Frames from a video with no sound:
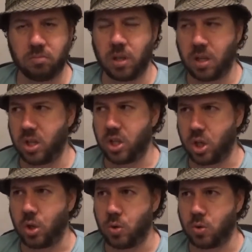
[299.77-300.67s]
the, the
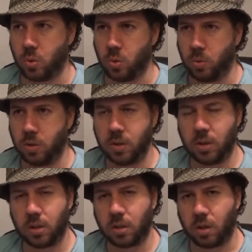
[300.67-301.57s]
usual
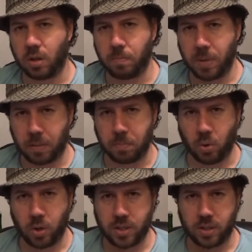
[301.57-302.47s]
kind of big
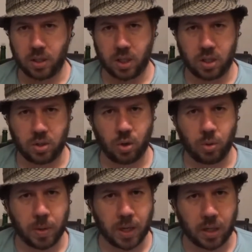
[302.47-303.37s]
boys in in
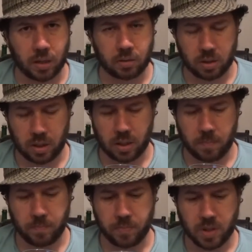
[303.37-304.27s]
European um,